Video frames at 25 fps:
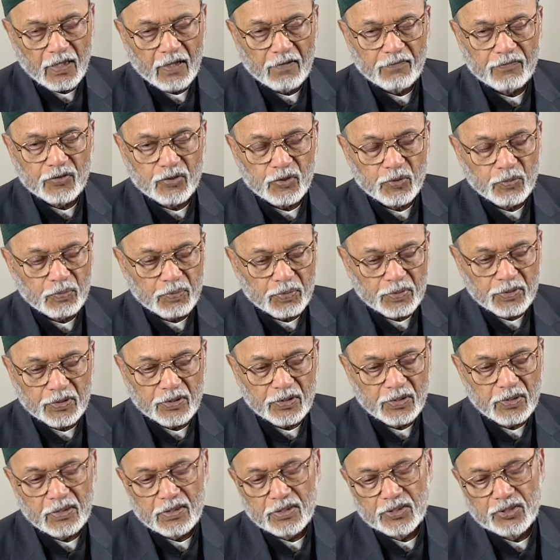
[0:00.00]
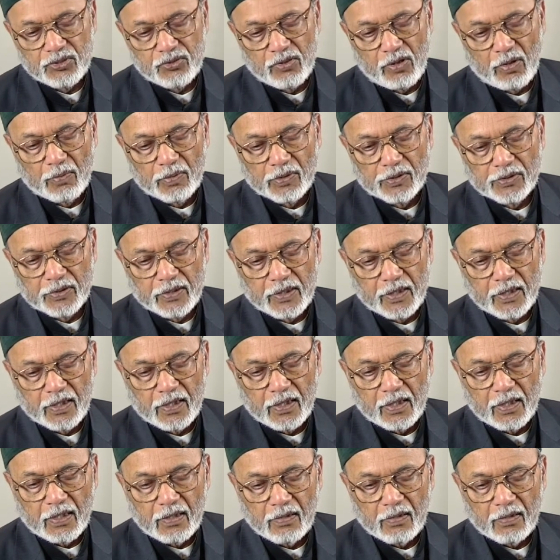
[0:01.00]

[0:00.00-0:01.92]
of supernal geometry